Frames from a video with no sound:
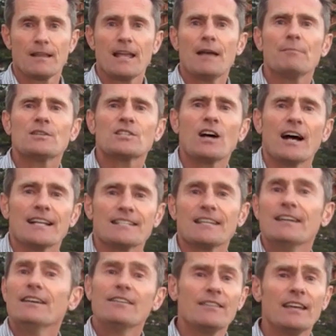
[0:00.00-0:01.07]
And besides,
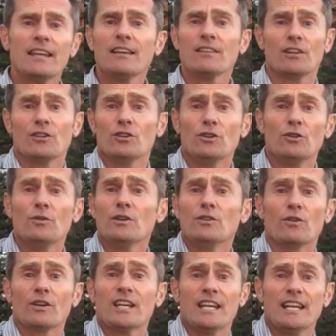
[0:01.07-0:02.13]
thinking that you and
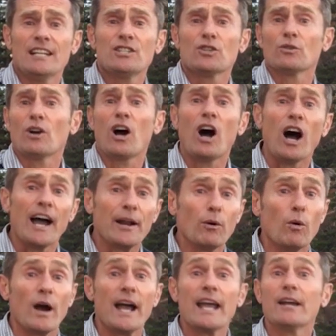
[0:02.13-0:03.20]
your kids should hide
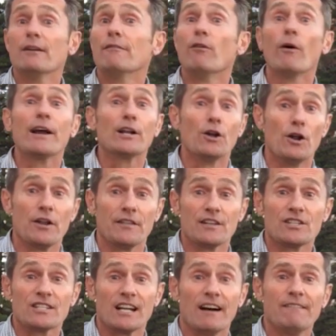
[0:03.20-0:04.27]
away and avoid learning this
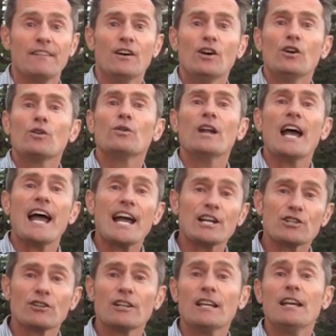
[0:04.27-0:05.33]
stuff could
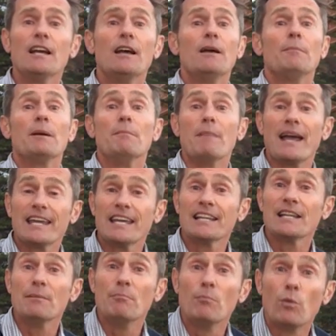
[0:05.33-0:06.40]
actually be making
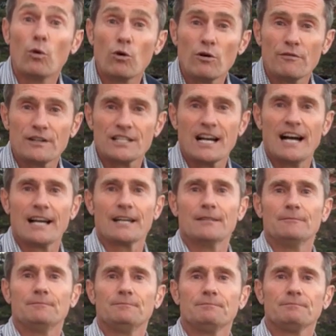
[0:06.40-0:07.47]
them more of a target.
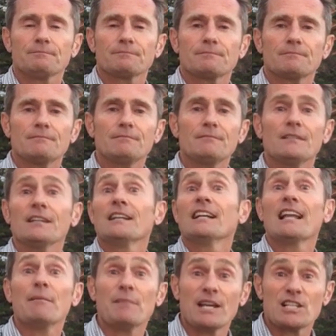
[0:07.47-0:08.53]

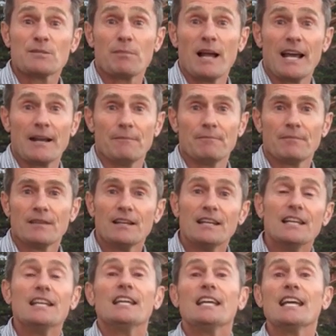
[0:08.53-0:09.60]
let me explain.
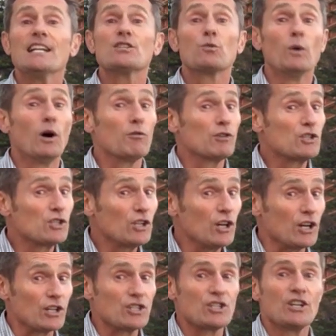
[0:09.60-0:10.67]
It's well
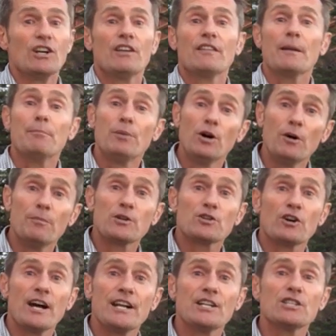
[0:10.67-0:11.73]
researched that
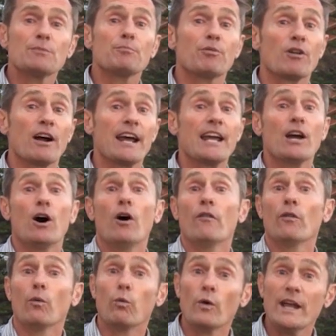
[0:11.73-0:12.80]
perpetrators prey on
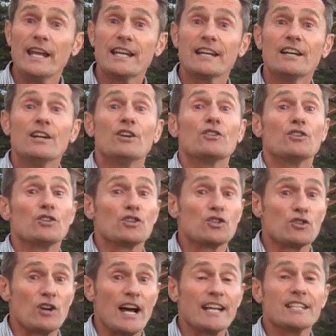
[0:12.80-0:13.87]
the weak, the
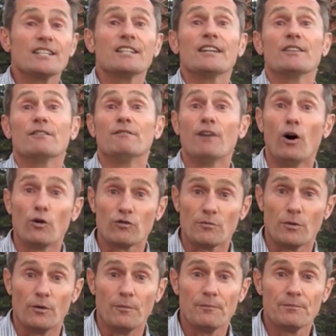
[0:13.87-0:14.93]
distracted, and the vulnerable.